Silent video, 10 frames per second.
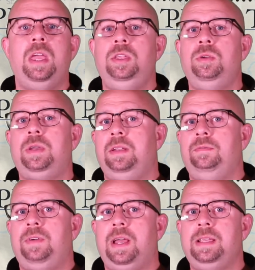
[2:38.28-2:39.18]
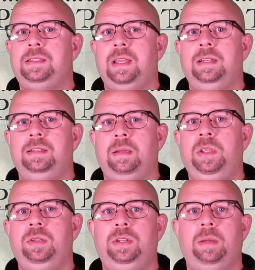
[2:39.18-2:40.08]
You can invest at
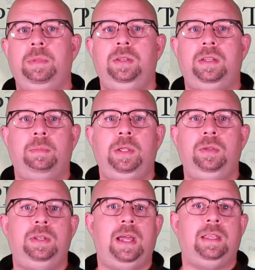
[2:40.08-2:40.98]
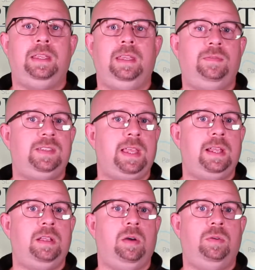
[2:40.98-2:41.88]
w w w dot give
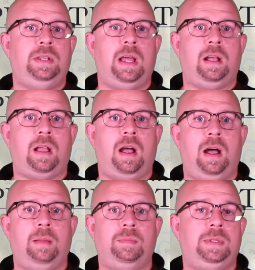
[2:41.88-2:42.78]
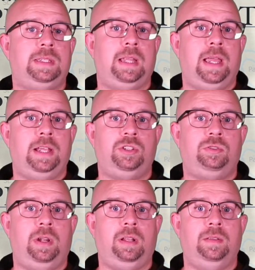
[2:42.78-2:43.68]
send go dot com slash
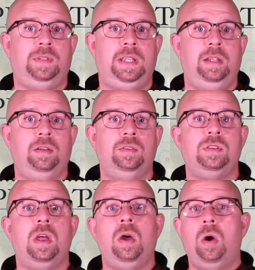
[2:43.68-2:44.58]
trail of tears